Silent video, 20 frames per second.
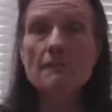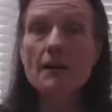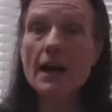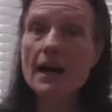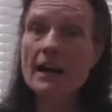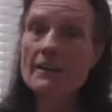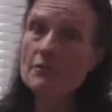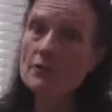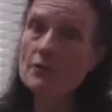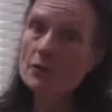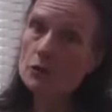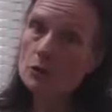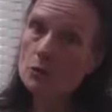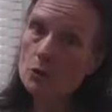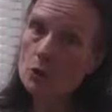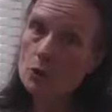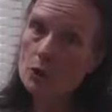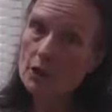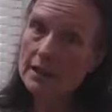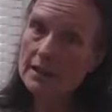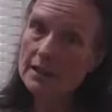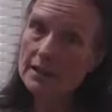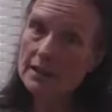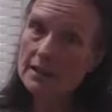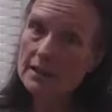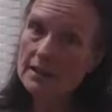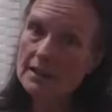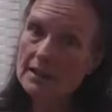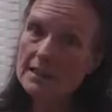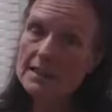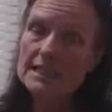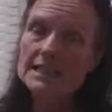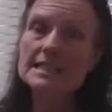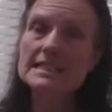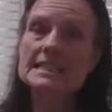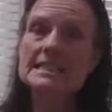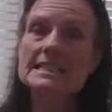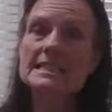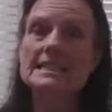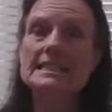5 the groin,
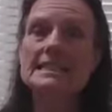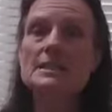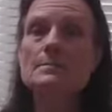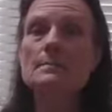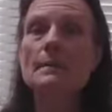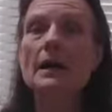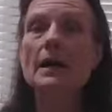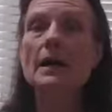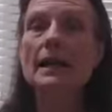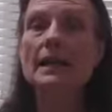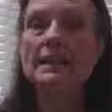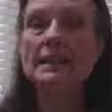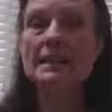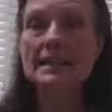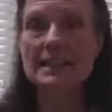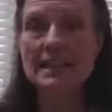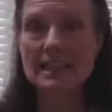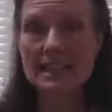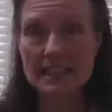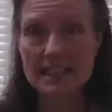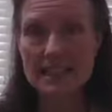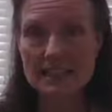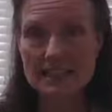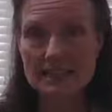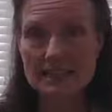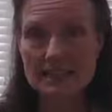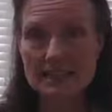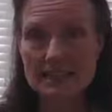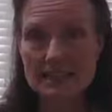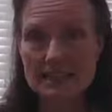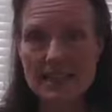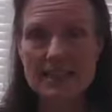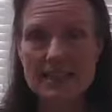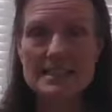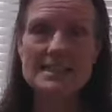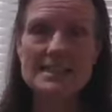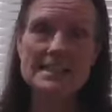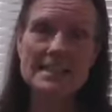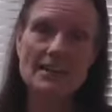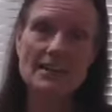6 behind the knee,
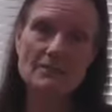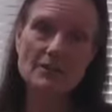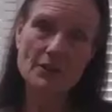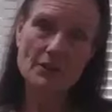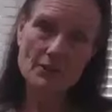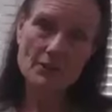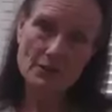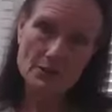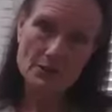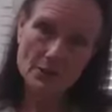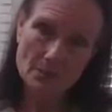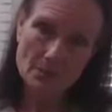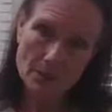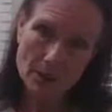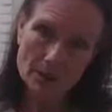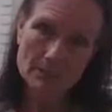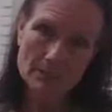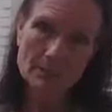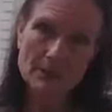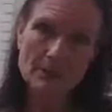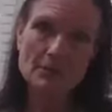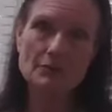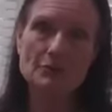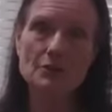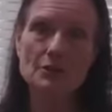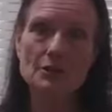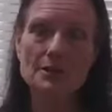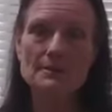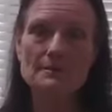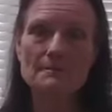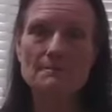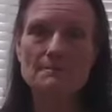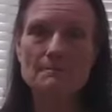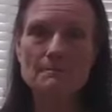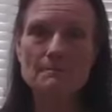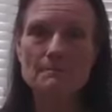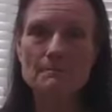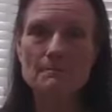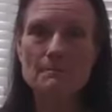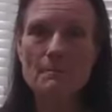and 7 the bottom of the foot.
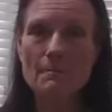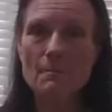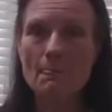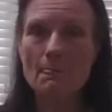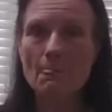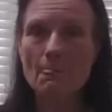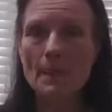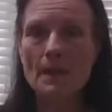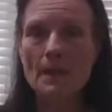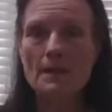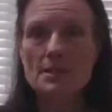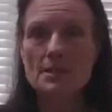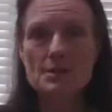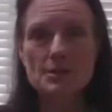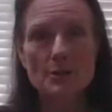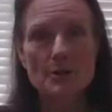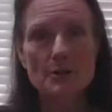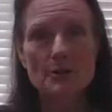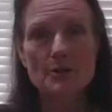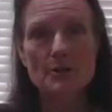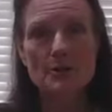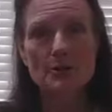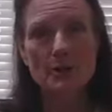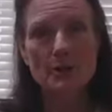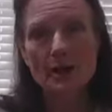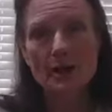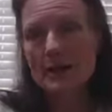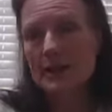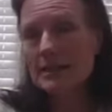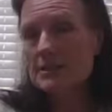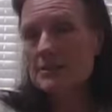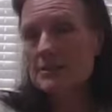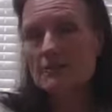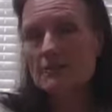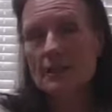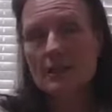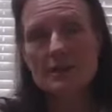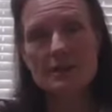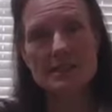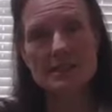So it's
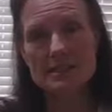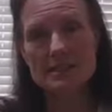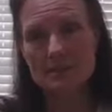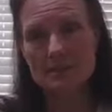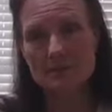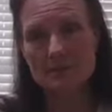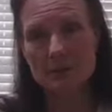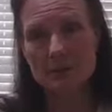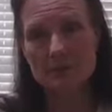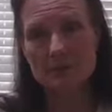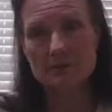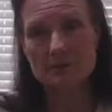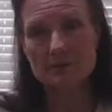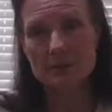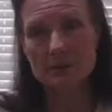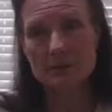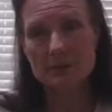very simple.